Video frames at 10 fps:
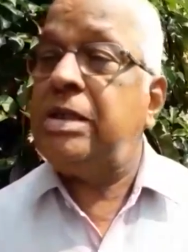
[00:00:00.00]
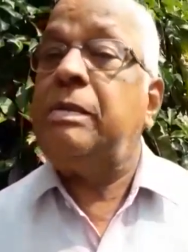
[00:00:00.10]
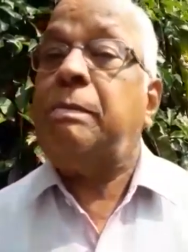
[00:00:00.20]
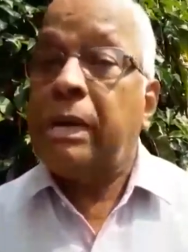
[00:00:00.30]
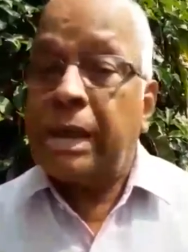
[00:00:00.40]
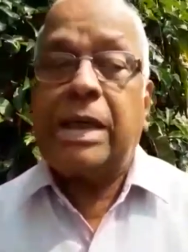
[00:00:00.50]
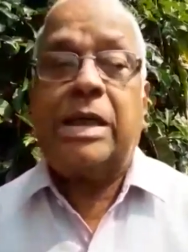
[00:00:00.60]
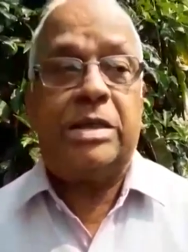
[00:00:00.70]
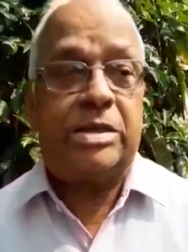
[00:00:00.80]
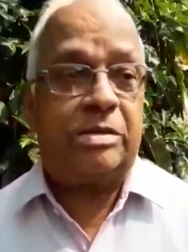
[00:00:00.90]
the
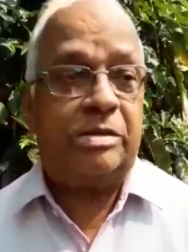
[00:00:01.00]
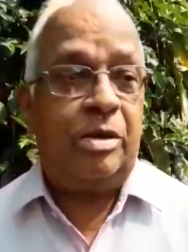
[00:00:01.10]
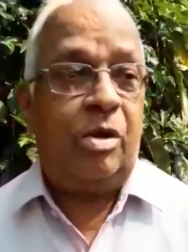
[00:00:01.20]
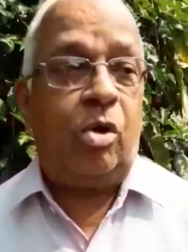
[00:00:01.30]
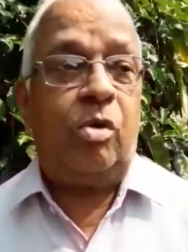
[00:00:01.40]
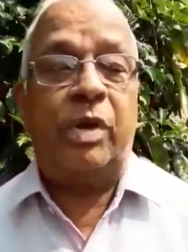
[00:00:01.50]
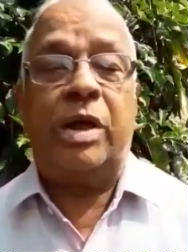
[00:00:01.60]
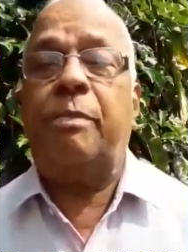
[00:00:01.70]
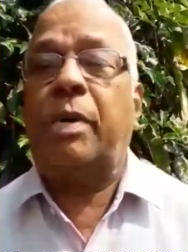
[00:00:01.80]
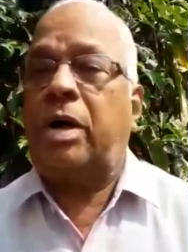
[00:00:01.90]
miracles of
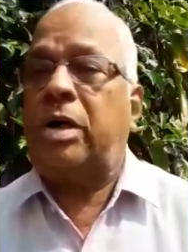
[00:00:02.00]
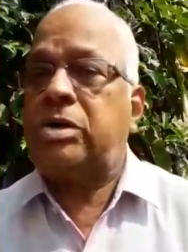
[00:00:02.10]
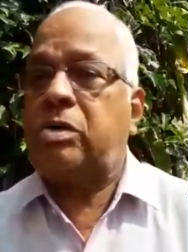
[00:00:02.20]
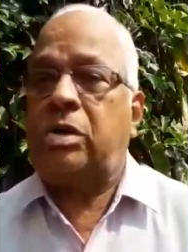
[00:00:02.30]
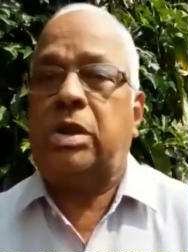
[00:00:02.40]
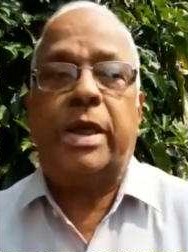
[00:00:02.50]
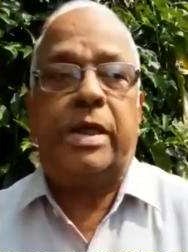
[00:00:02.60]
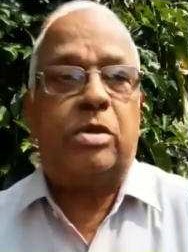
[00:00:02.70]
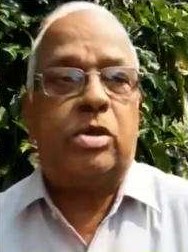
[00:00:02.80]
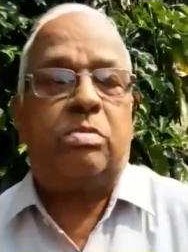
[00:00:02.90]
Vinayaprakash on the
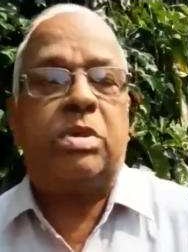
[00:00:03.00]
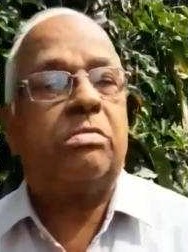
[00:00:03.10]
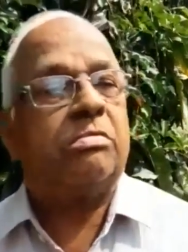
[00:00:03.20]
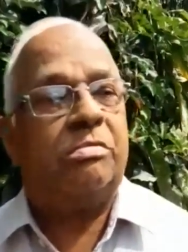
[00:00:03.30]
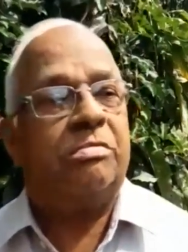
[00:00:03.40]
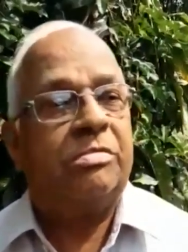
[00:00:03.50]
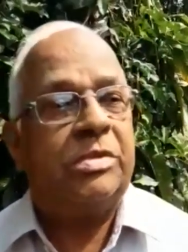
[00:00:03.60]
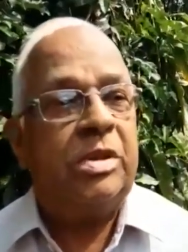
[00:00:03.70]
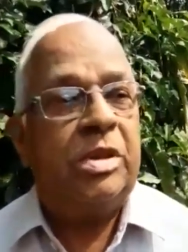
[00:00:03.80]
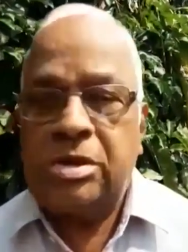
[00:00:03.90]
dining table.
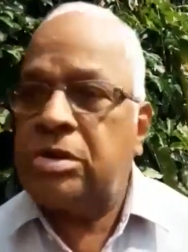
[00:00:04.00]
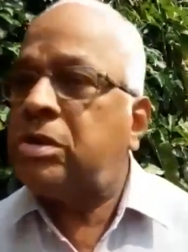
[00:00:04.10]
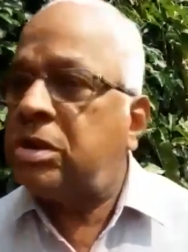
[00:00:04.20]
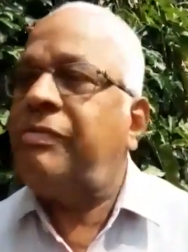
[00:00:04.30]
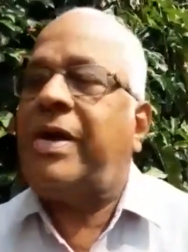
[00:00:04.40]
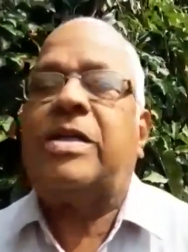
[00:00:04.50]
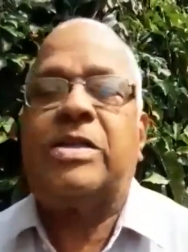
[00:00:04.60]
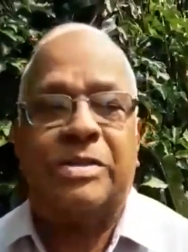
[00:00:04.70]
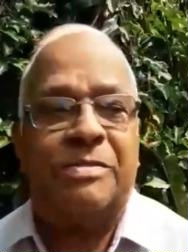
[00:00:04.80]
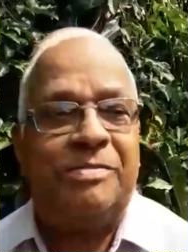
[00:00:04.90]
This is a
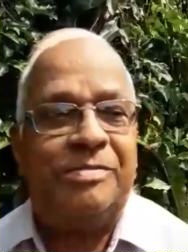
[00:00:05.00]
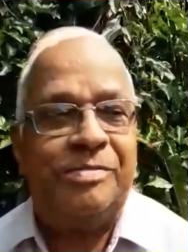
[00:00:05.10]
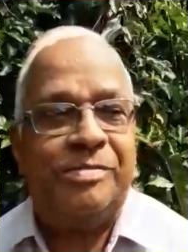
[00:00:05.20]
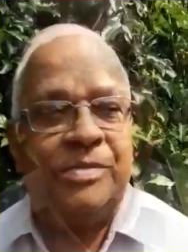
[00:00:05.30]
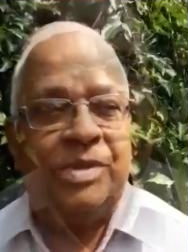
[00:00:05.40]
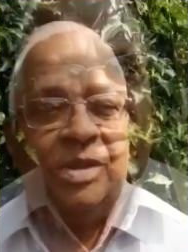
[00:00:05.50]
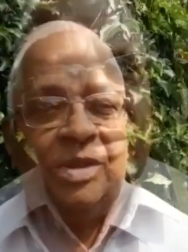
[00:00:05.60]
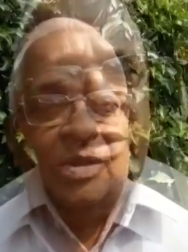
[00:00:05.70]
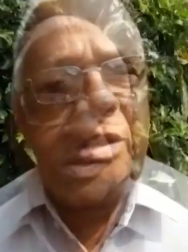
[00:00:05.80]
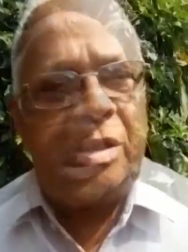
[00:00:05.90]
fact.
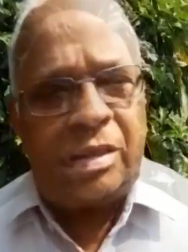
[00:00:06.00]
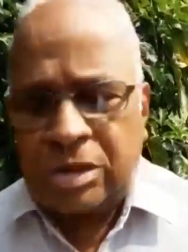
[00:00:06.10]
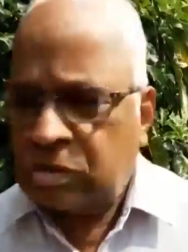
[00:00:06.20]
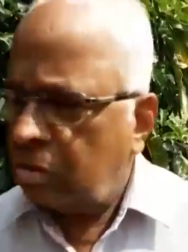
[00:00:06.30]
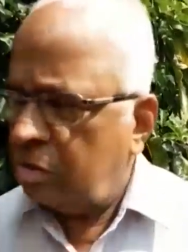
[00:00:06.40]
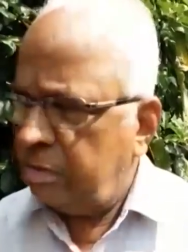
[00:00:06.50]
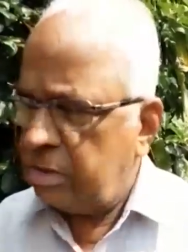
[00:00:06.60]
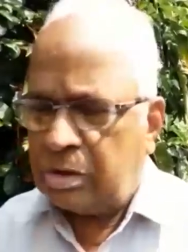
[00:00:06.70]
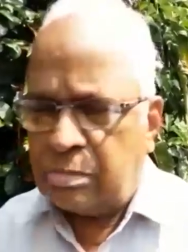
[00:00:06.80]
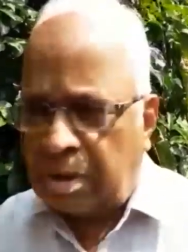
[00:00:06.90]
He has got a
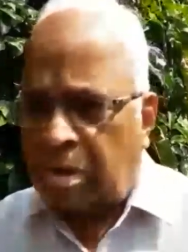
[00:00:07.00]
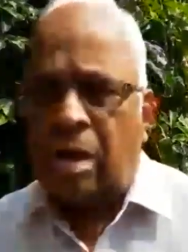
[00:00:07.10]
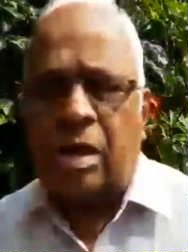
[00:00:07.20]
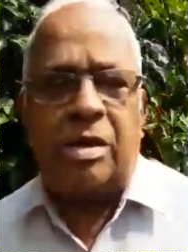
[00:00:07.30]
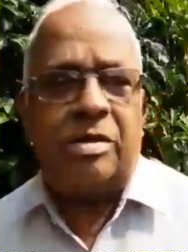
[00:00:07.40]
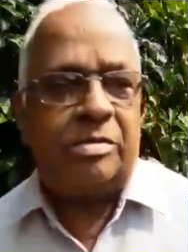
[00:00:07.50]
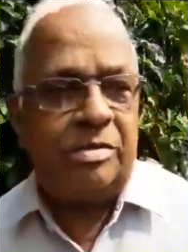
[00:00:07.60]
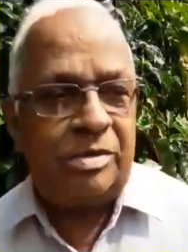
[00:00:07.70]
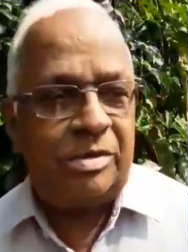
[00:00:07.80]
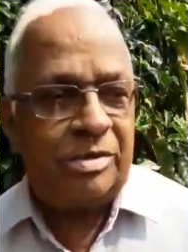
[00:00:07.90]
vegetable garden,
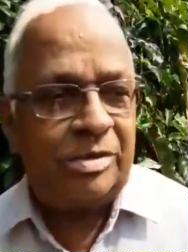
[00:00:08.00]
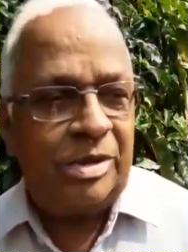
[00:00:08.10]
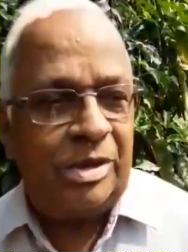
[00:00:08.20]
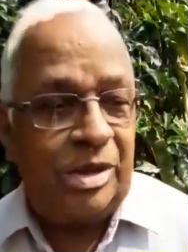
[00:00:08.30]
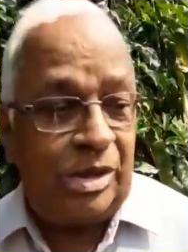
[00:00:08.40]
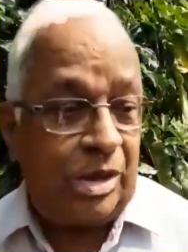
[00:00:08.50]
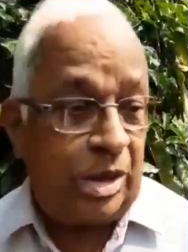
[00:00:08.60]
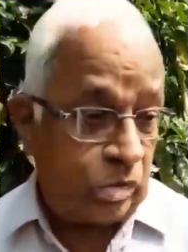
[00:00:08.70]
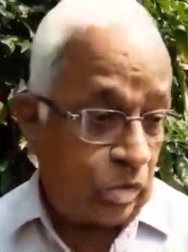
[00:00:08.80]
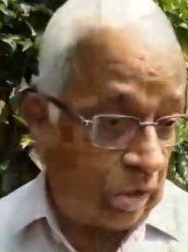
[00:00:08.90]
he
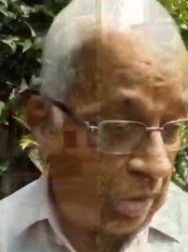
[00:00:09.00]
has got a